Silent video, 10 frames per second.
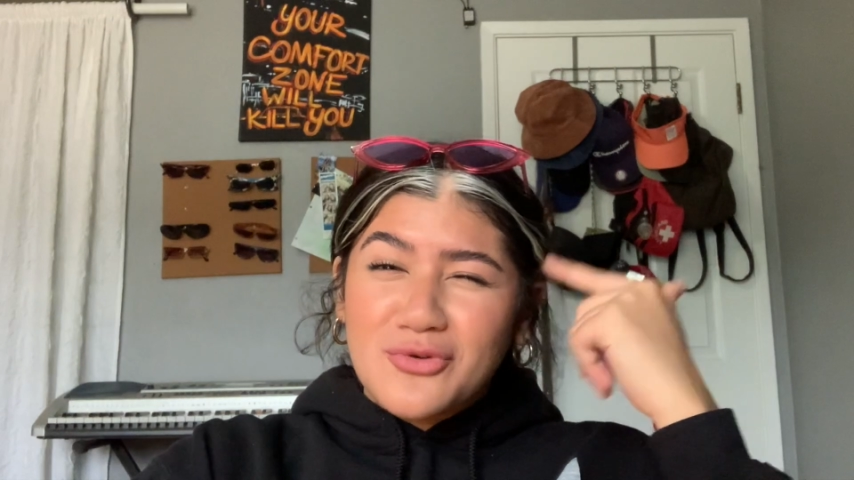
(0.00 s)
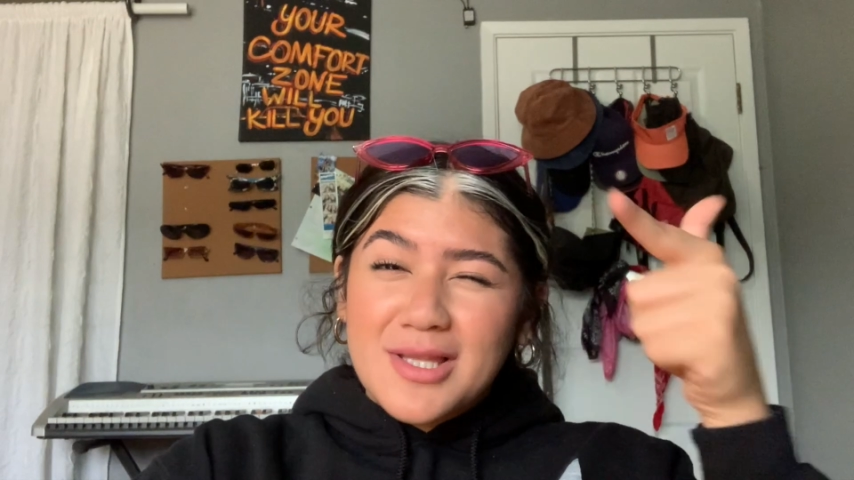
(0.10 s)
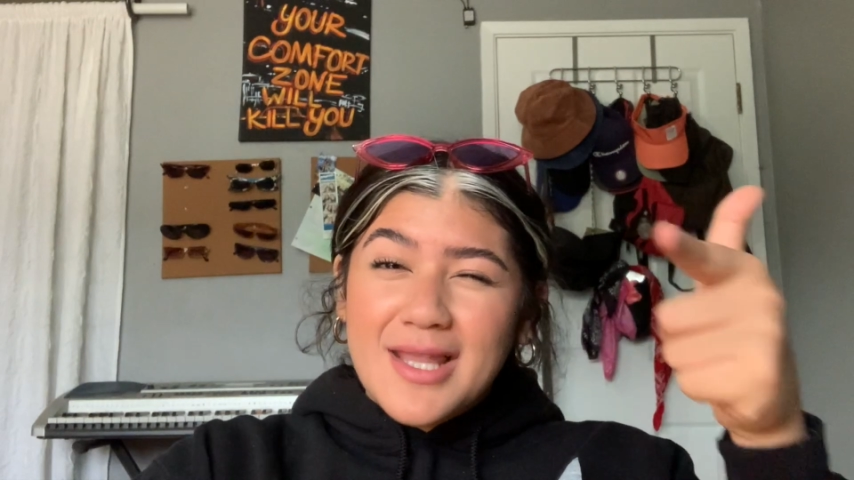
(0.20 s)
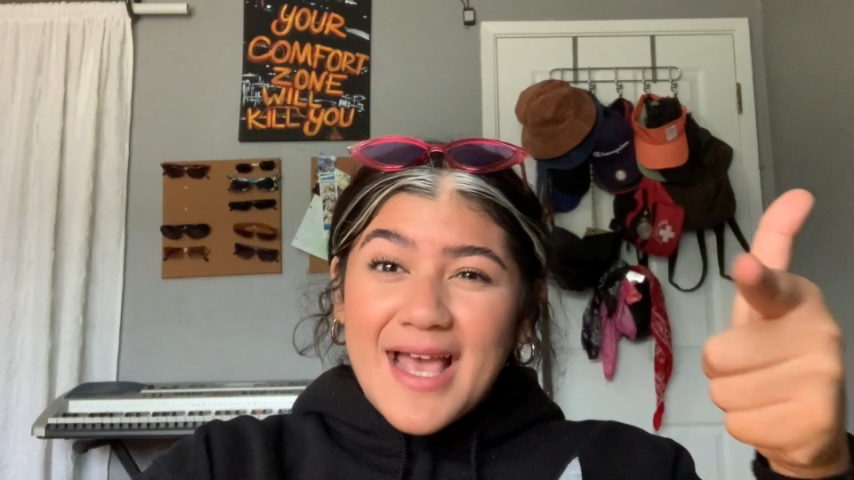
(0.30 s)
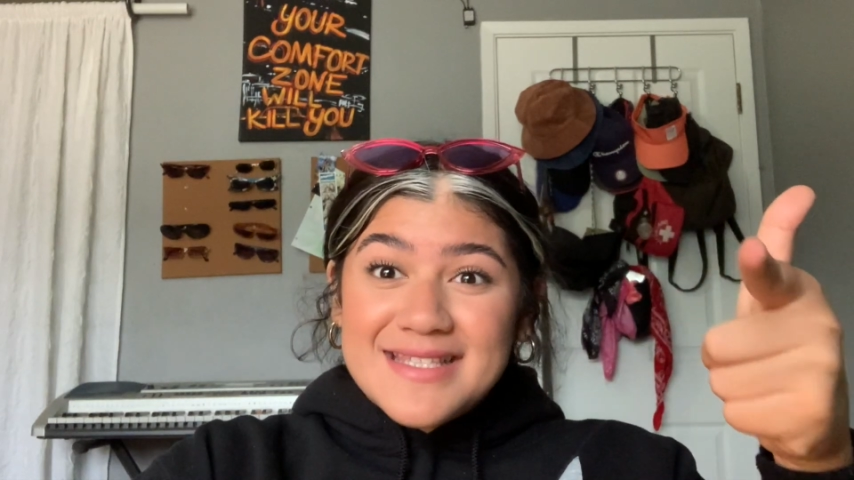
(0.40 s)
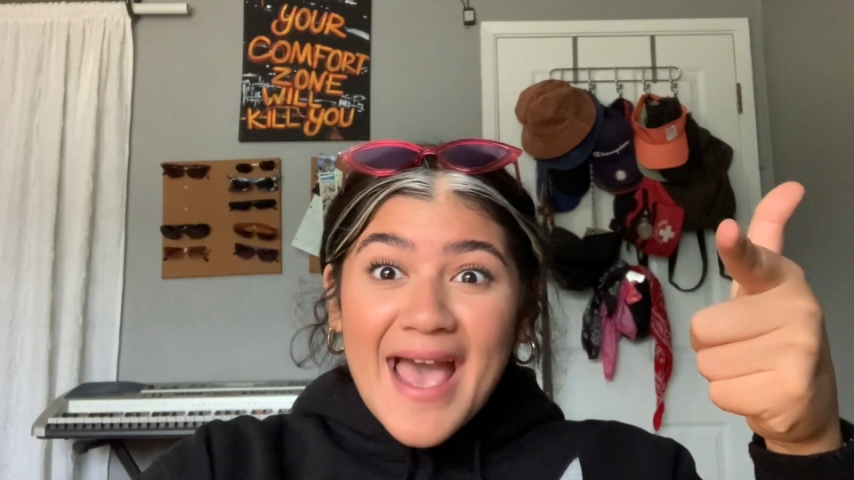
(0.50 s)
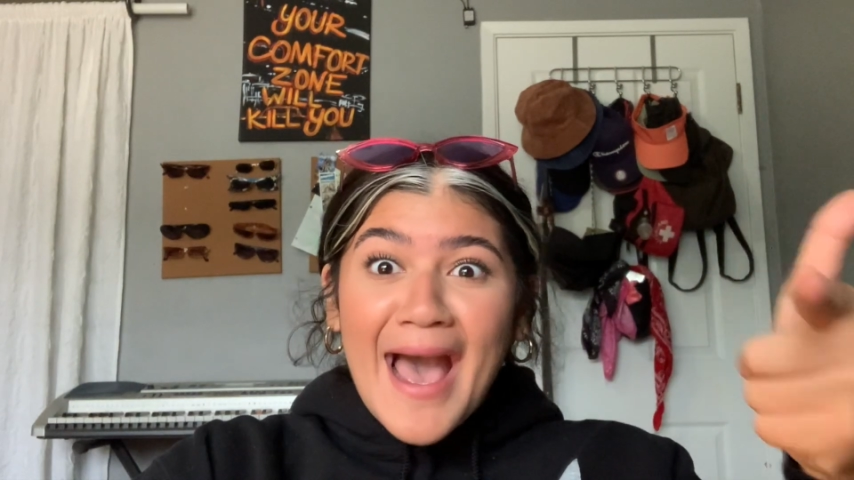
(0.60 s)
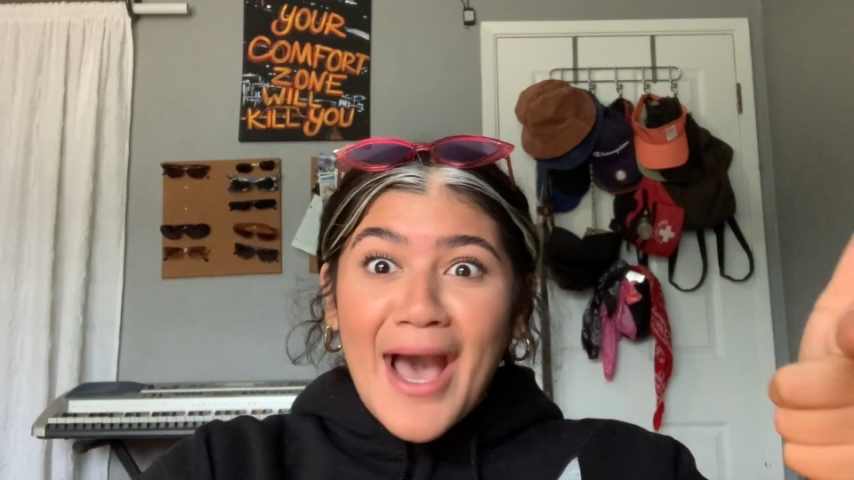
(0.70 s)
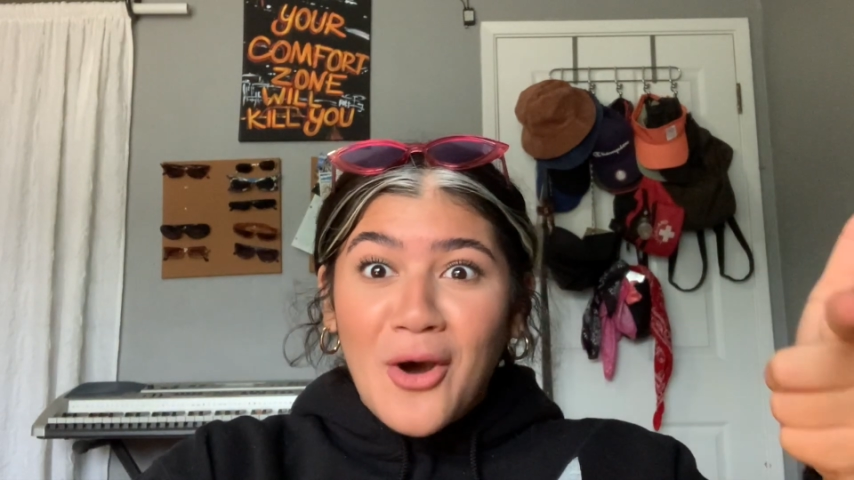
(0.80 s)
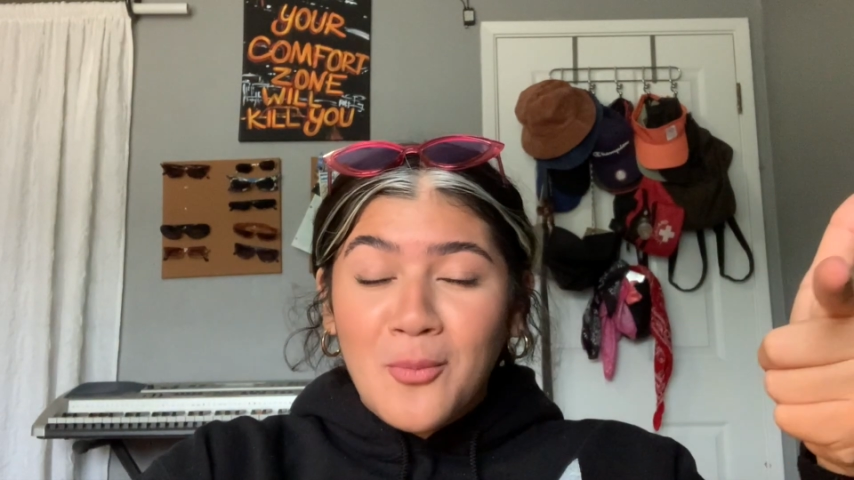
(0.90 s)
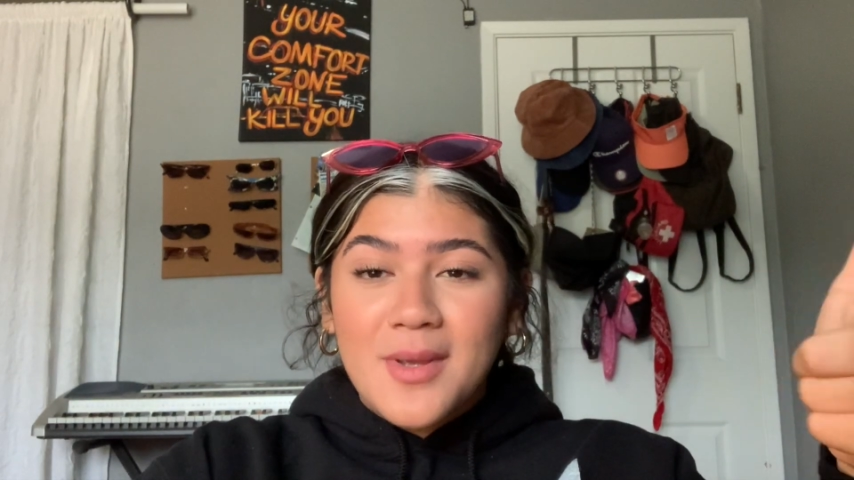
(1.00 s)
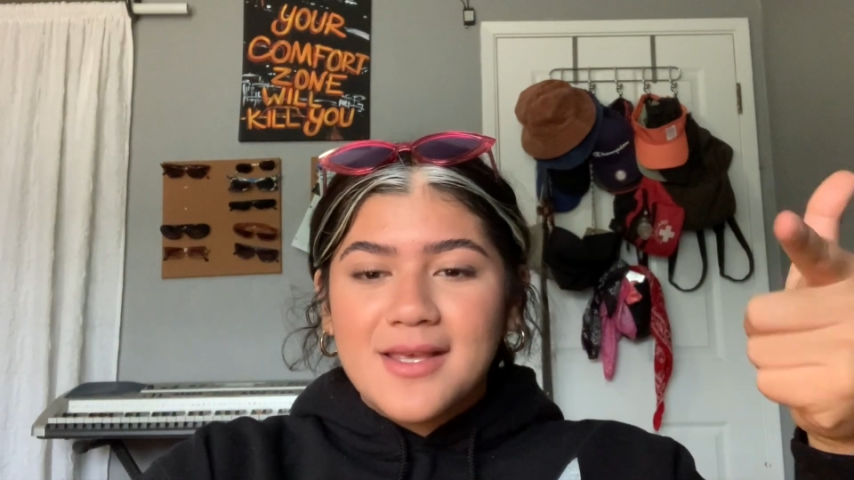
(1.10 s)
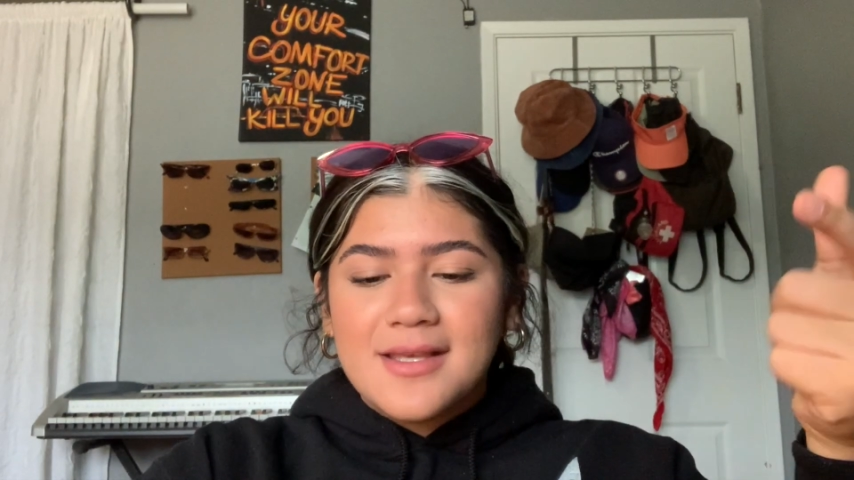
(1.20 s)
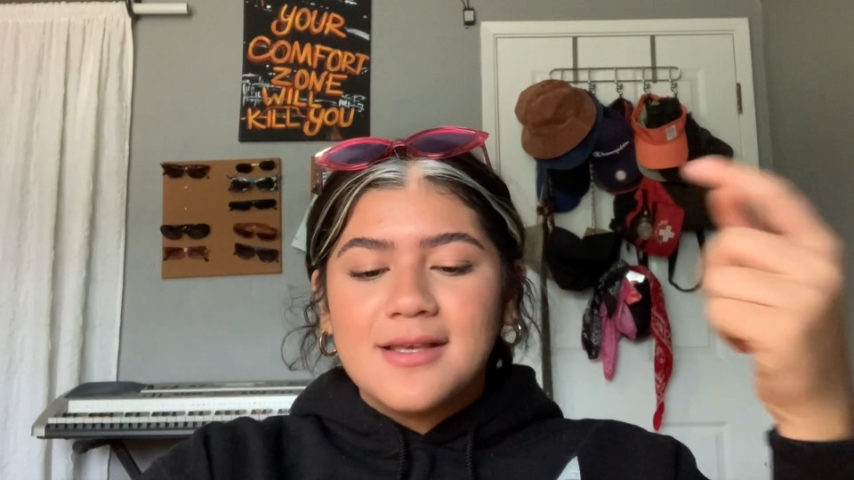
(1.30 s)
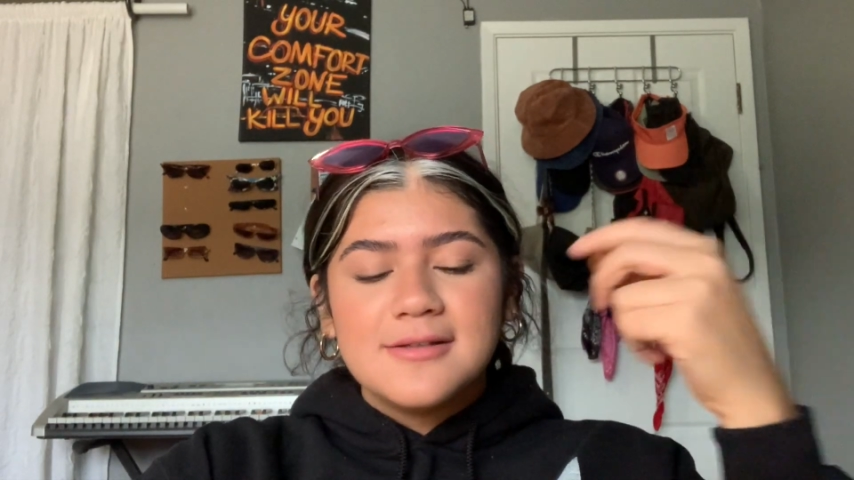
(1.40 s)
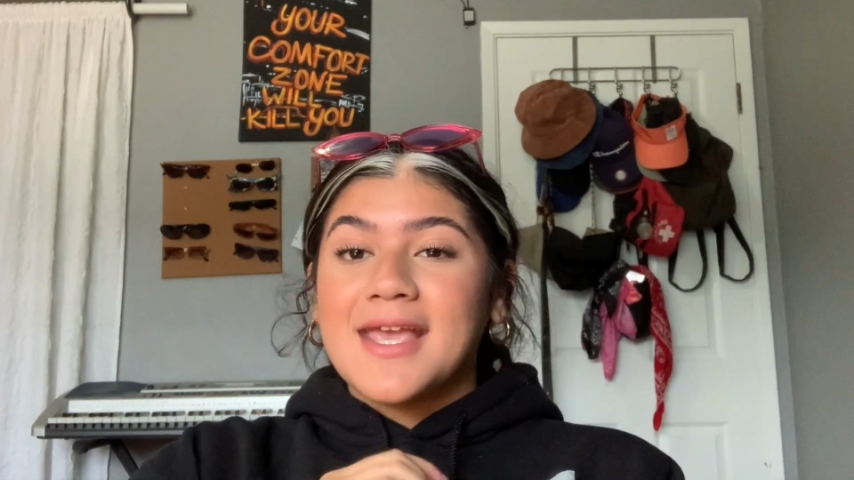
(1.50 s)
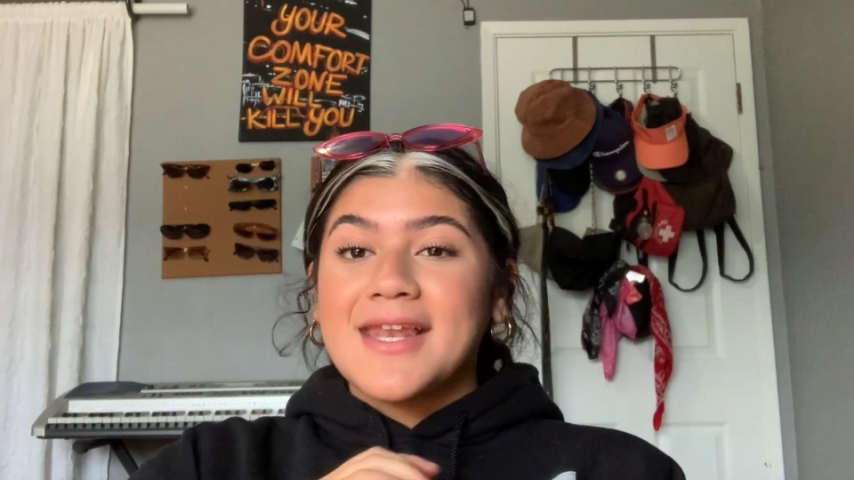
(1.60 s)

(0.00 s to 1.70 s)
realize how big.